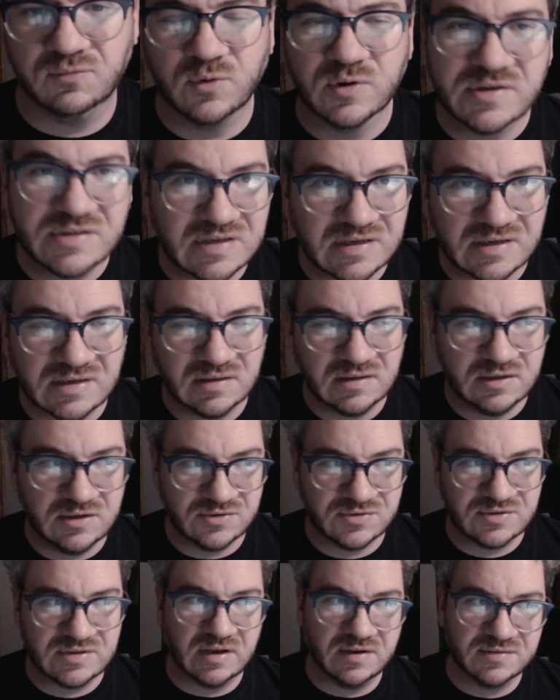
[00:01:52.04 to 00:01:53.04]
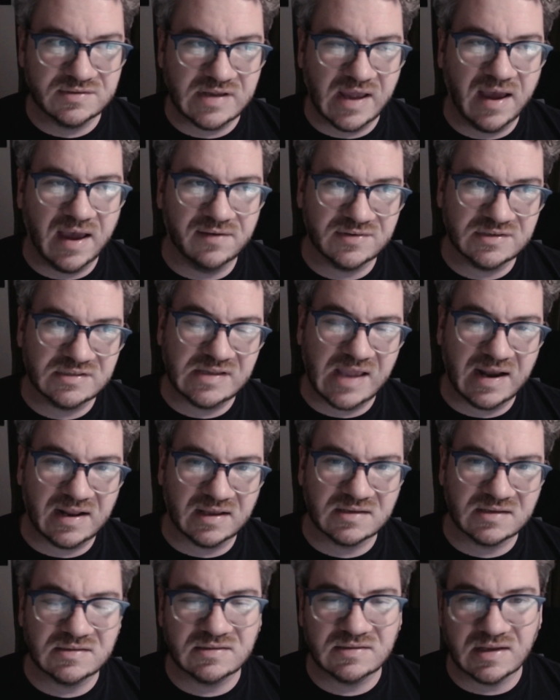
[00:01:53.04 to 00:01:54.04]
Forcing yourselves to have a
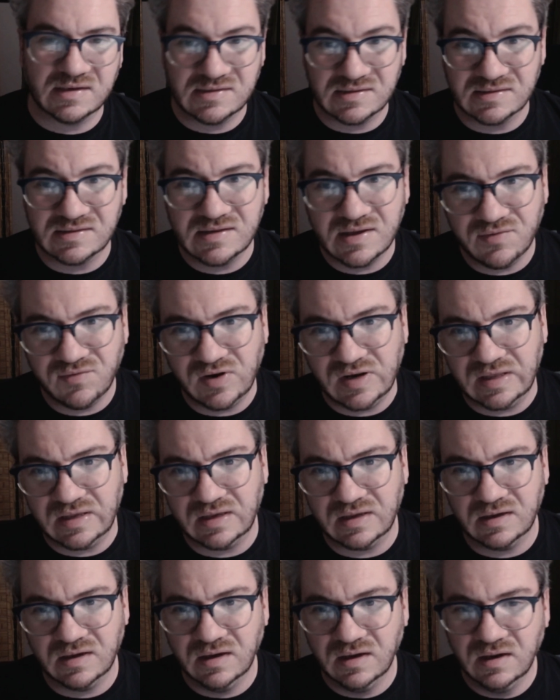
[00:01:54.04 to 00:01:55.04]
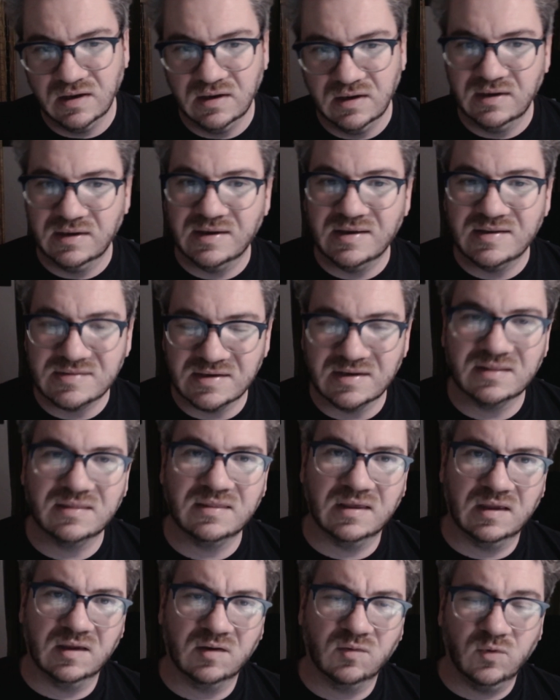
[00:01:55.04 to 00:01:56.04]
static sensitivity isn't a
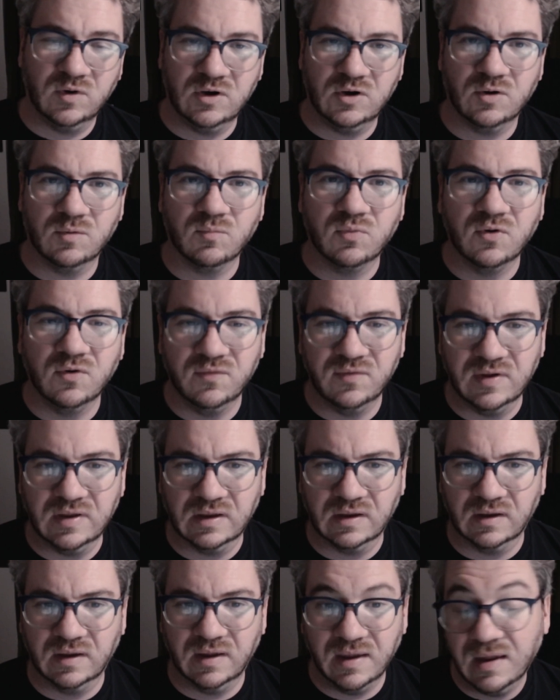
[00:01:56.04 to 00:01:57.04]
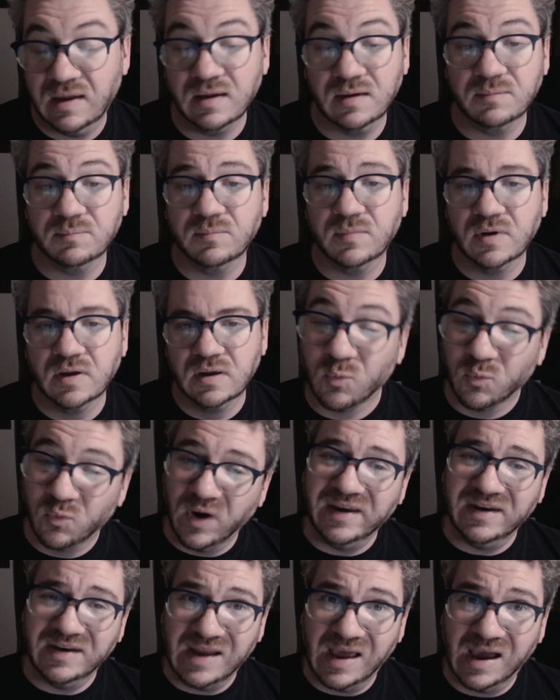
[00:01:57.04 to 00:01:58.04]
thing when you're improving aim. But
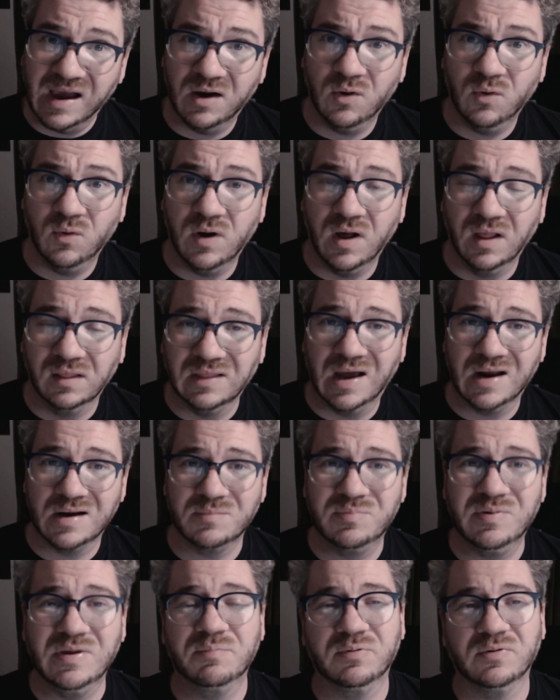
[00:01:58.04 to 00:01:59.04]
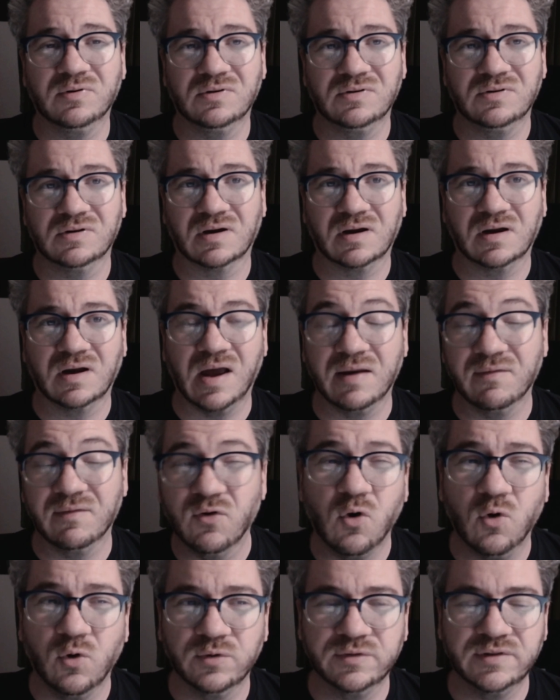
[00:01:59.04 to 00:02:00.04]
right now, a lot of people kind
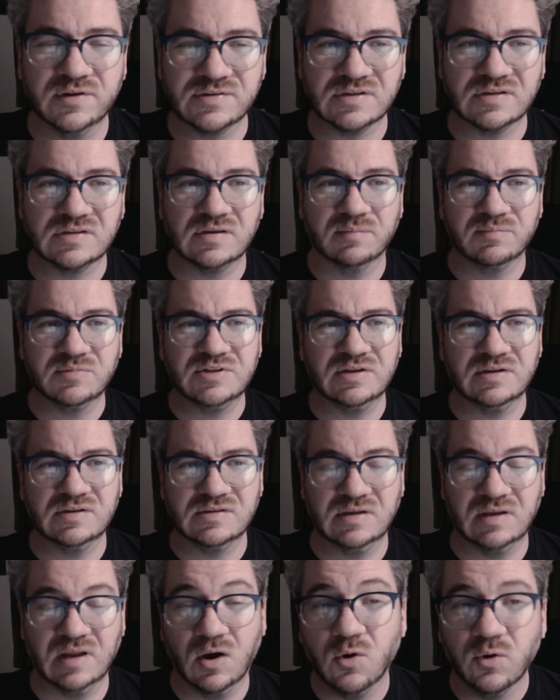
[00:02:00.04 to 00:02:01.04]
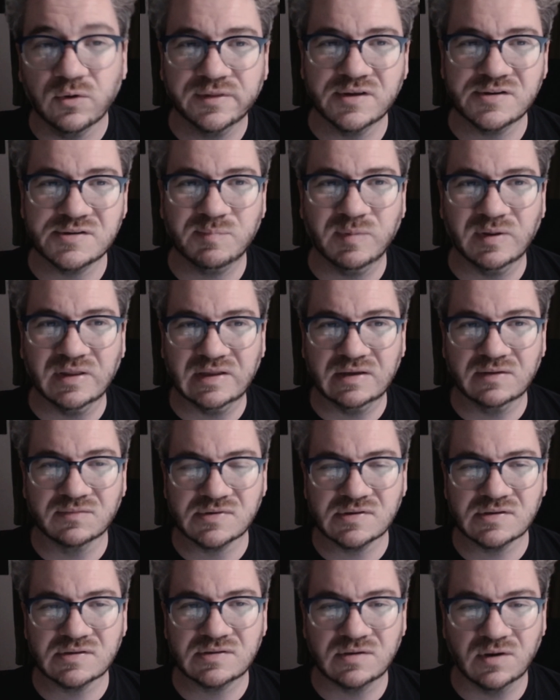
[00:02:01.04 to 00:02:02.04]
of hold those assumptions and they hold those
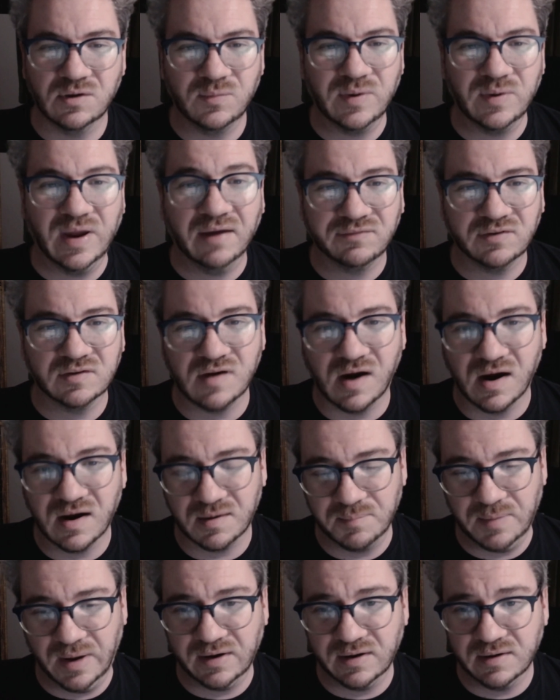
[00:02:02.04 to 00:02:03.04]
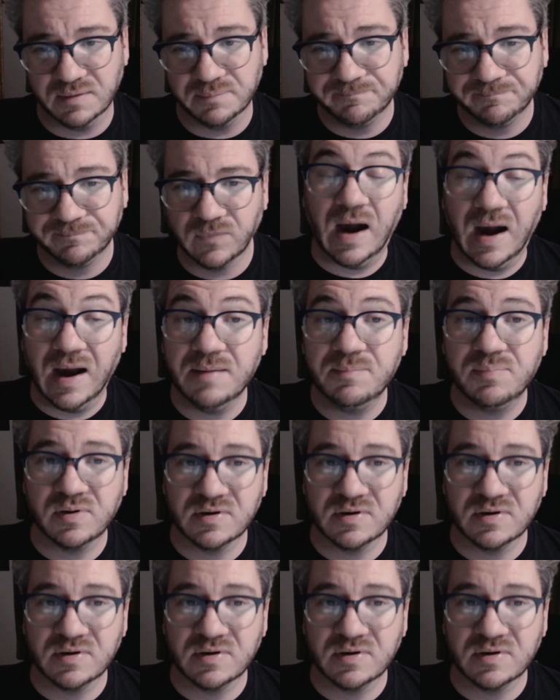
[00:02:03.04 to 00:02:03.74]
beliefs, so we have to talk about it. I